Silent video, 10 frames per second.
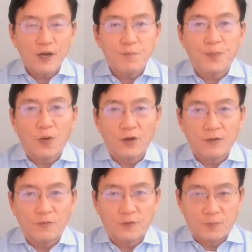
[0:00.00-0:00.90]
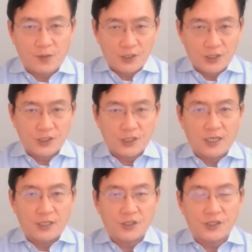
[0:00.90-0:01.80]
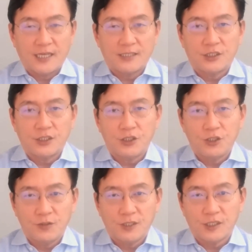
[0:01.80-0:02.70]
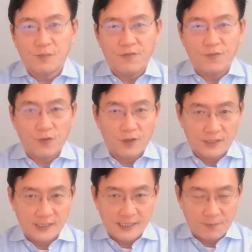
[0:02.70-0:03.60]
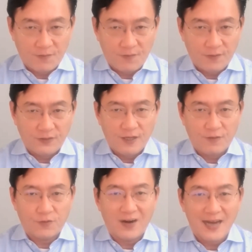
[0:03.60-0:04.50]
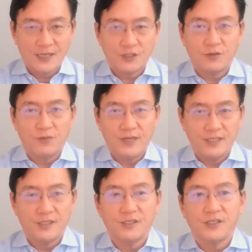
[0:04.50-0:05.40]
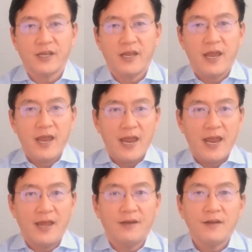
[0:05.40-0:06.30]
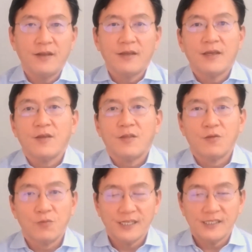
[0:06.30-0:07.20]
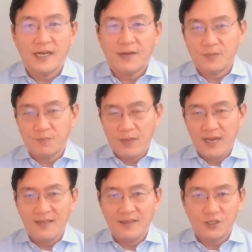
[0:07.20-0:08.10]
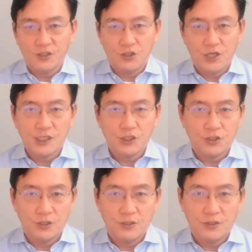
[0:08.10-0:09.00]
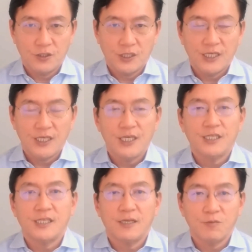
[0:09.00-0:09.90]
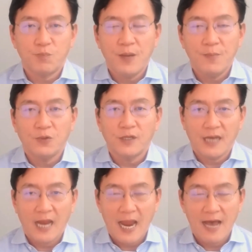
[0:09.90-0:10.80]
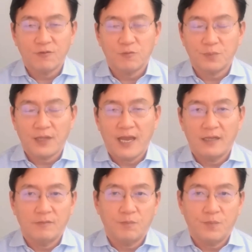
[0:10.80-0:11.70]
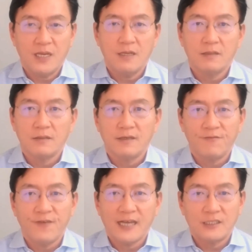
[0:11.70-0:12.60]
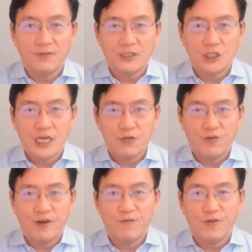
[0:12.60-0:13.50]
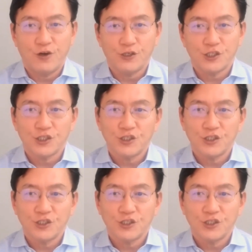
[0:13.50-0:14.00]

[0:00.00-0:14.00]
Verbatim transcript: important for persons to understand to do this before December 15th for extra reasons. And the reason I'm making this suggestion is that people can have a plan be effective on January 1st.